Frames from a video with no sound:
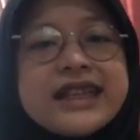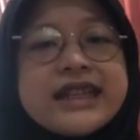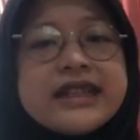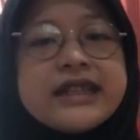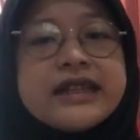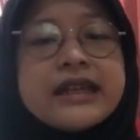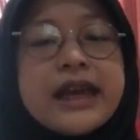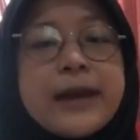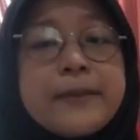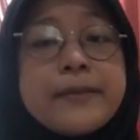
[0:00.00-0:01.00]
in the
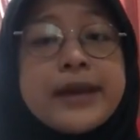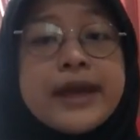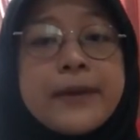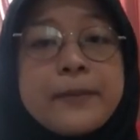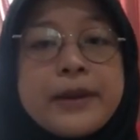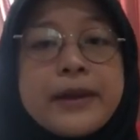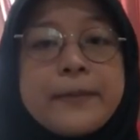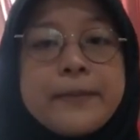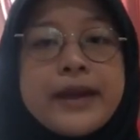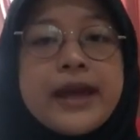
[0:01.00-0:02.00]

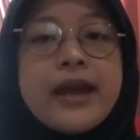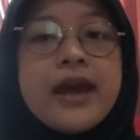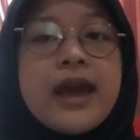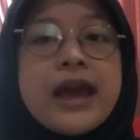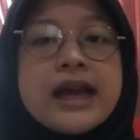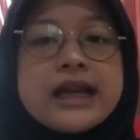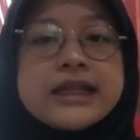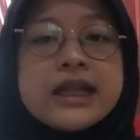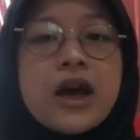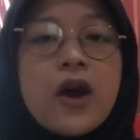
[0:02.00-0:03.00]
GBPP
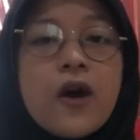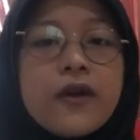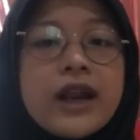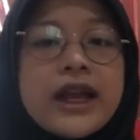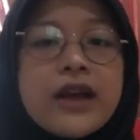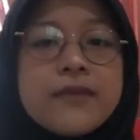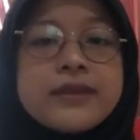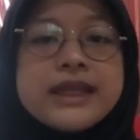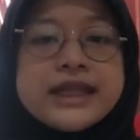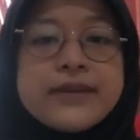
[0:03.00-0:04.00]
as outline
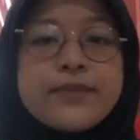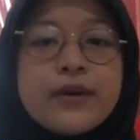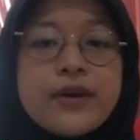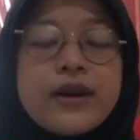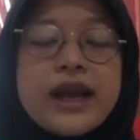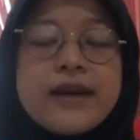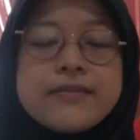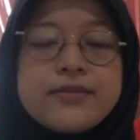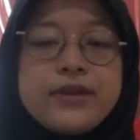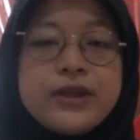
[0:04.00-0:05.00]
of teaching
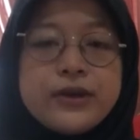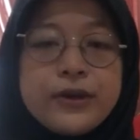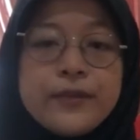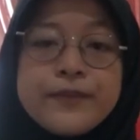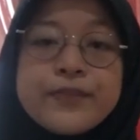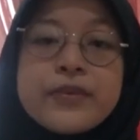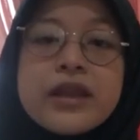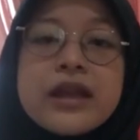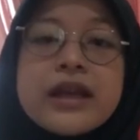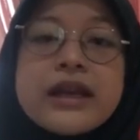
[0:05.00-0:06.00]
program, we know.
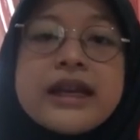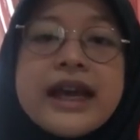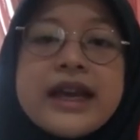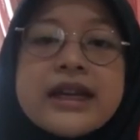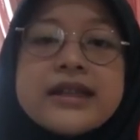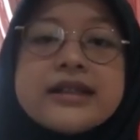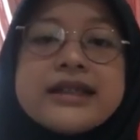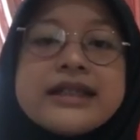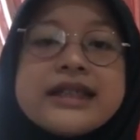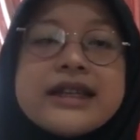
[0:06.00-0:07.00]
Then
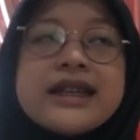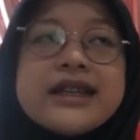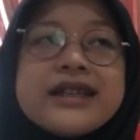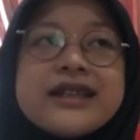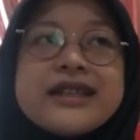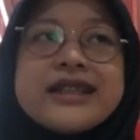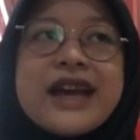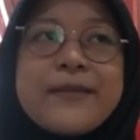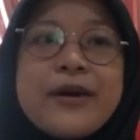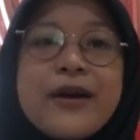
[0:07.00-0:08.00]
the third
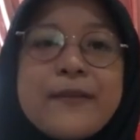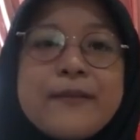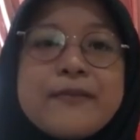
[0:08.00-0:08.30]
type of